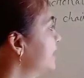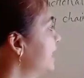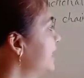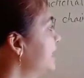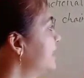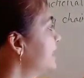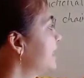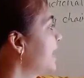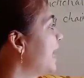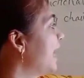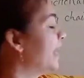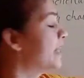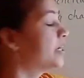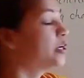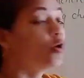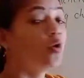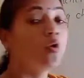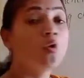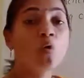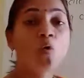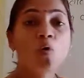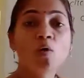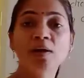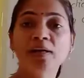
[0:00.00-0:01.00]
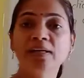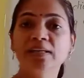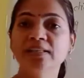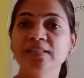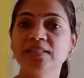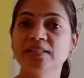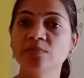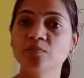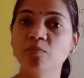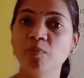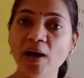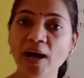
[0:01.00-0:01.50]
6 and O
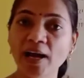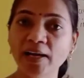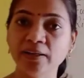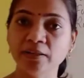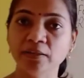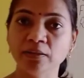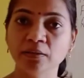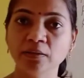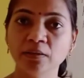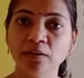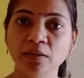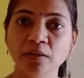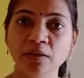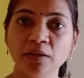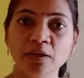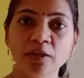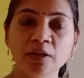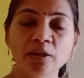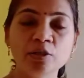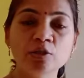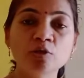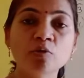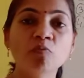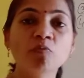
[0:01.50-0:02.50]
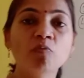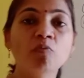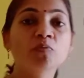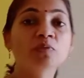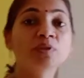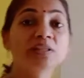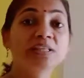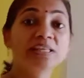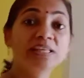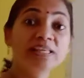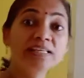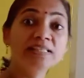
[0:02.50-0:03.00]
is 1. So
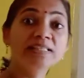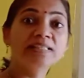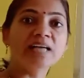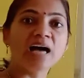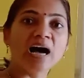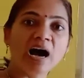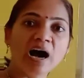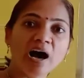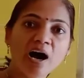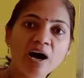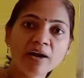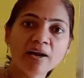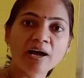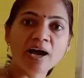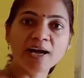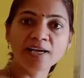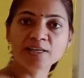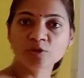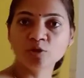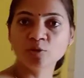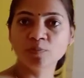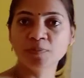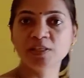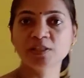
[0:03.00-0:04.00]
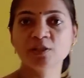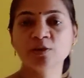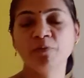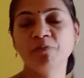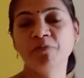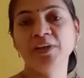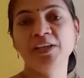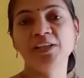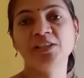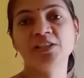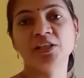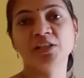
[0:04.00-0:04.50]
these are isomers
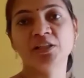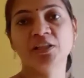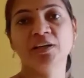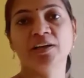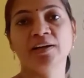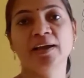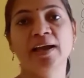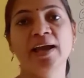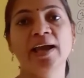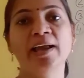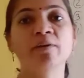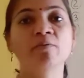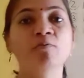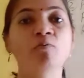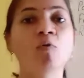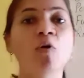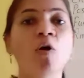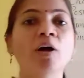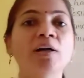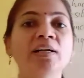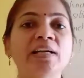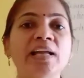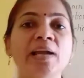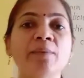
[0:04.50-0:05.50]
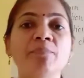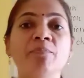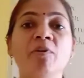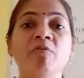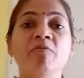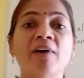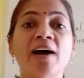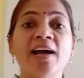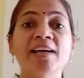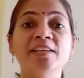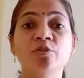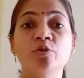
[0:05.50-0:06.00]
of each other. And what type
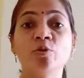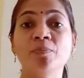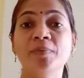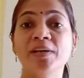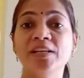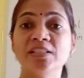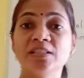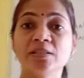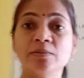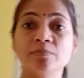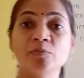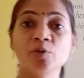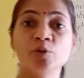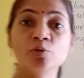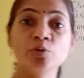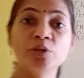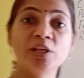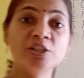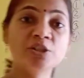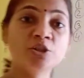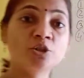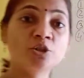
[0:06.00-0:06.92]
of isomerism do they